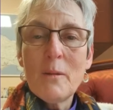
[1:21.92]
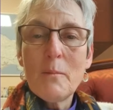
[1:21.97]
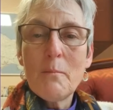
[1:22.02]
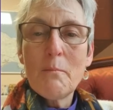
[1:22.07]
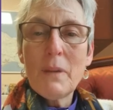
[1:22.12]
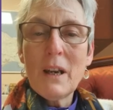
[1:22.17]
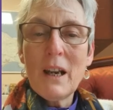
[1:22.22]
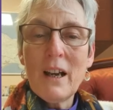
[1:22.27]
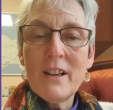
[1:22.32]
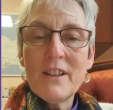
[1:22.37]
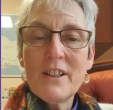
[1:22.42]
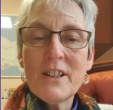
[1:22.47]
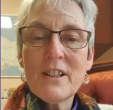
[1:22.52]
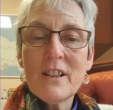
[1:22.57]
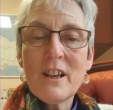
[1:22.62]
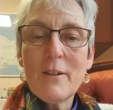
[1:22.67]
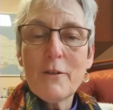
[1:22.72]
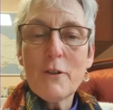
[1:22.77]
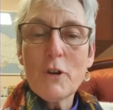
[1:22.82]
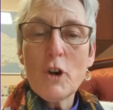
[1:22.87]
Blood
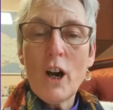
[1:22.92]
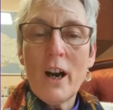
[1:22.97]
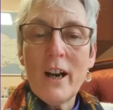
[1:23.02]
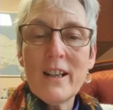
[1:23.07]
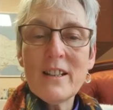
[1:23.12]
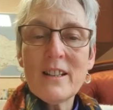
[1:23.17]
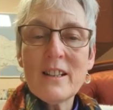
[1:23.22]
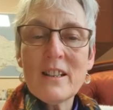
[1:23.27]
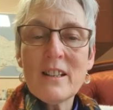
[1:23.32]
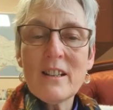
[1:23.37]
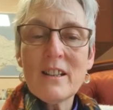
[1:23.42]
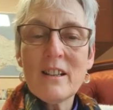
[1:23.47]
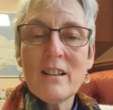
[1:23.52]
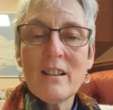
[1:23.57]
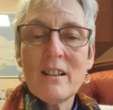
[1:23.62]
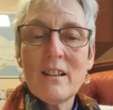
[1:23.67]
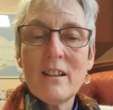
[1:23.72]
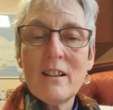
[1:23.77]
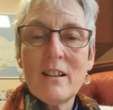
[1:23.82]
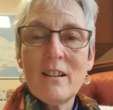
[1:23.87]
of Christ,
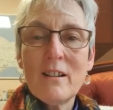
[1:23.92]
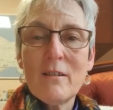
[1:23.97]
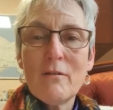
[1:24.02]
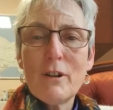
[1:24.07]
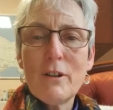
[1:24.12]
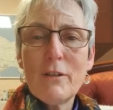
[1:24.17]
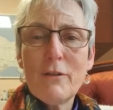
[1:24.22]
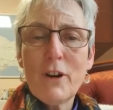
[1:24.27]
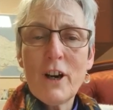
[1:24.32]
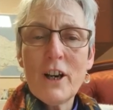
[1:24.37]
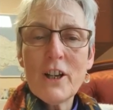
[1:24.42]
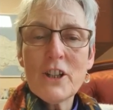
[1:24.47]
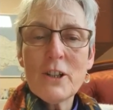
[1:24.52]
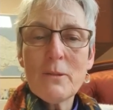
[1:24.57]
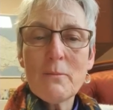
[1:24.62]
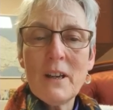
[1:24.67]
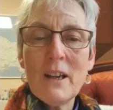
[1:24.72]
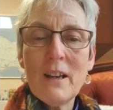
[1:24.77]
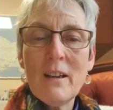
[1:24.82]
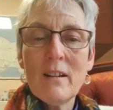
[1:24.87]
refresh
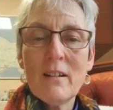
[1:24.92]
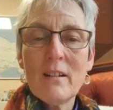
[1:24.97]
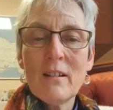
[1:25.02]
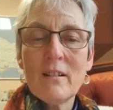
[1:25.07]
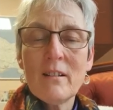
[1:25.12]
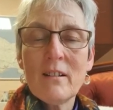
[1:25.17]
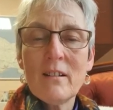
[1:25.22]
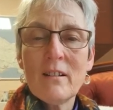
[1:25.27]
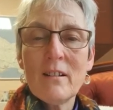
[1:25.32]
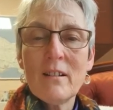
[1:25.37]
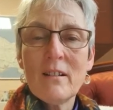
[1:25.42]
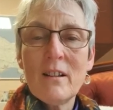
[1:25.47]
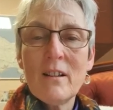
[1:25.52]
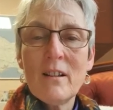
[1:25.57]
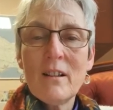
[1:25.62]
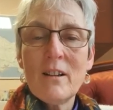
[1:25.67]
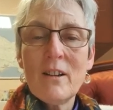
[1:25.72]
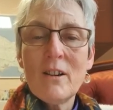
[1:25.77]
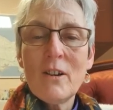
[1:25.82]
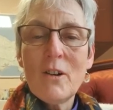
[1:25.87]
me.
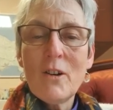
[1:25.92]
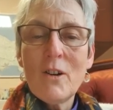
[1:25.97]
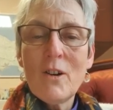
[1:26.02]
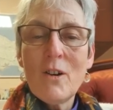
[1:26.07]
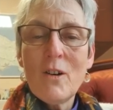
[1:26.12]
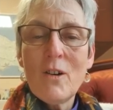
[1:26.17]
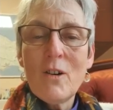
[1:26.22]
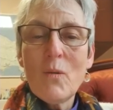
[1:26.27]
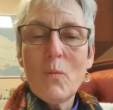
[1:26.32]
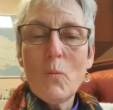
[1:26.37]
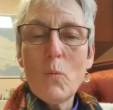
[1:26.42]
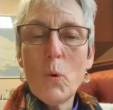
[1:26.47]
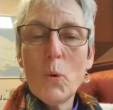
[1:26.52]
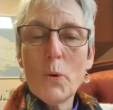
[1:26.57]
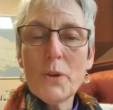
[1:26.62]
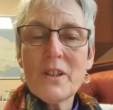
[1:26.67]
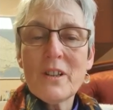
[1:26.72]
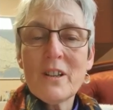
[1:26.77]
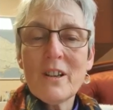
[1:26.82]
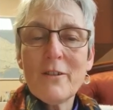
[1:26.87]

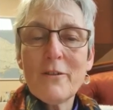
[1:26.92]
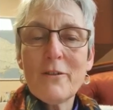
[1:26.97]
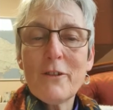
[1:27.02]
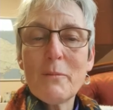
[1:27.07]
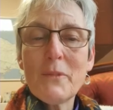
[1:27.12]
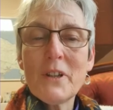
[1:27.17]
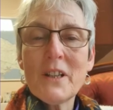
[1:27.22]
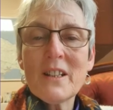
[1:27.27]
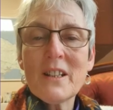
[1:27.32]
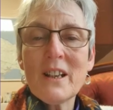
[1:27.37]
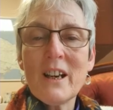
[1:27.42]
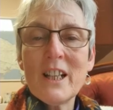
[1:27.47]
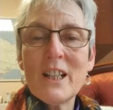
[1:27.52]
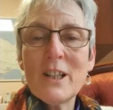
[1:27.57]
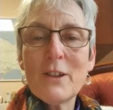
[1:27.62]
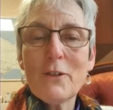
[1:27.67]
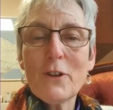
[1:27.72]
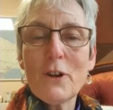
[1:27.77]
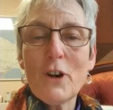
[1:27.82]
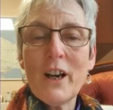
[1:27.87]
Water from the side
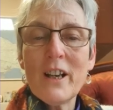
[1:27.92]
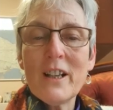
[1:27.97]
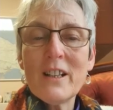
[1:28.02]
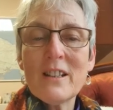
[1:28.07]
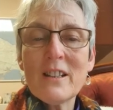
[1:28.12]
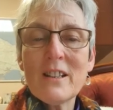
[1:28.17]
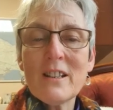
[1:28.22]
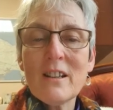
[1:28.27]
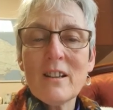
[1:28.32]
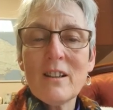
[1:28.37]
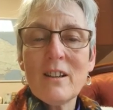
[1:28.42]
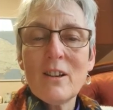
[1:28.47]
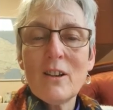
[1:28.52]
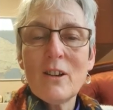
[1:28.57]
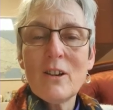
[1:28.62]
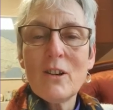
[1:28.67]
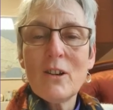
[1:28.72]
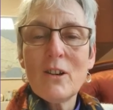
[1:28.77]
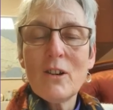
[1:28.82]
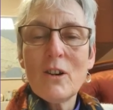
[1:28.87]
of Christ,
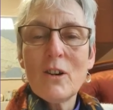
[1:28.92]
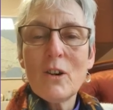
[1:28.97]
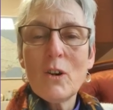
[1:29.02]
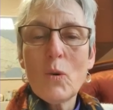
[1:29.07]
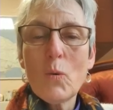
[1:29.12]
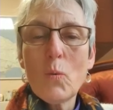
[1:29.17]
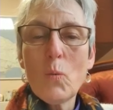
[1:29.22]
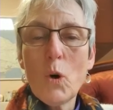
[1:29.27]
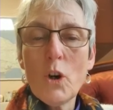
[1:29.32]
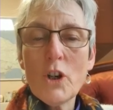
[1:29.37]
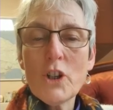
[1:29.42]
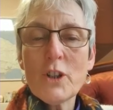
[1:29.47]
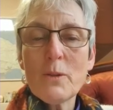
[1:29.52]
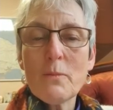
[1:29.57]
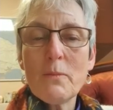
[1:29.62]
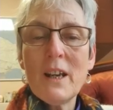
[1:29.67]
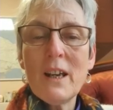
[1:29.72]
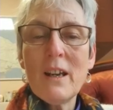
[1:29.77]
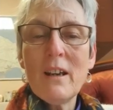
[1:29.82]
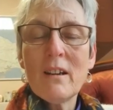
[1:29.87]
wash
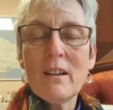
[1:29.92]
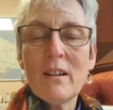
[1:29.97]
me.